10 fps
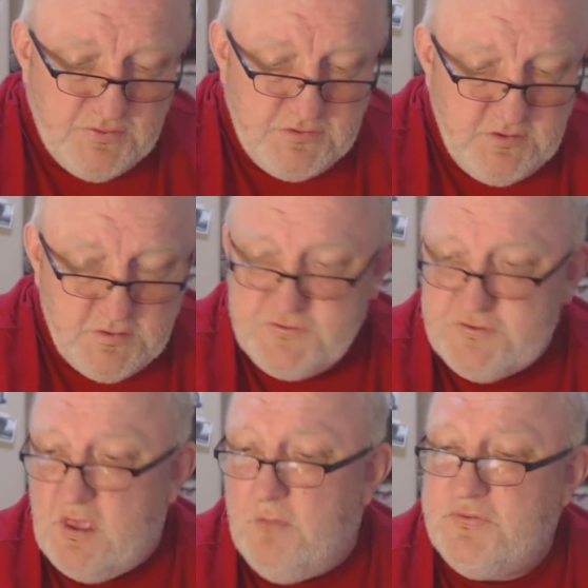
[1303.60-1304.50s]
on your
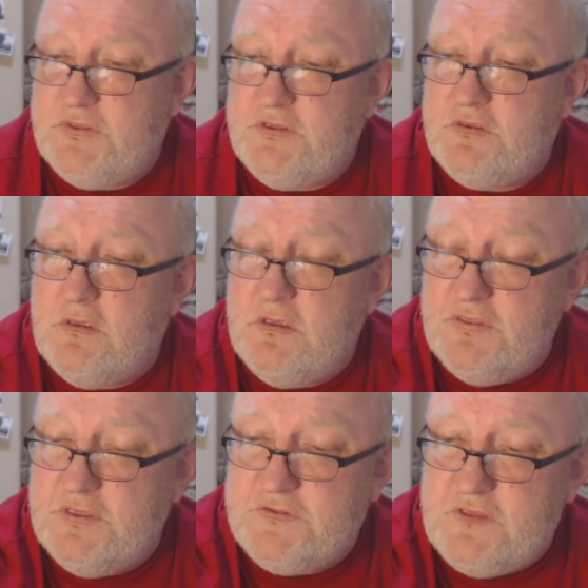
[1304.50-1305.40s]
subs
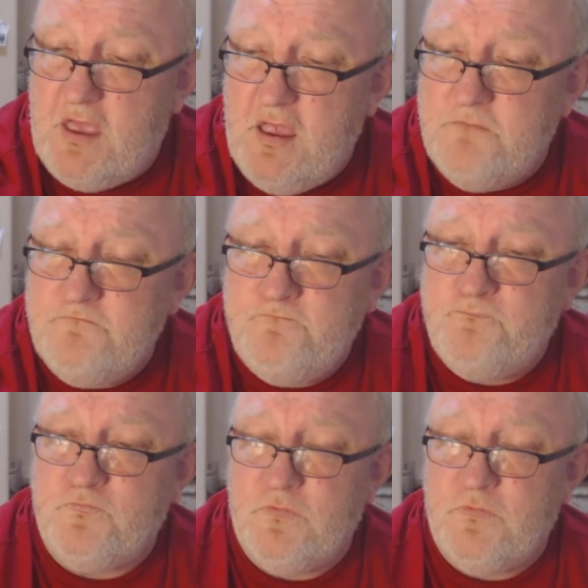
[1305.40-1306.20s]
this time.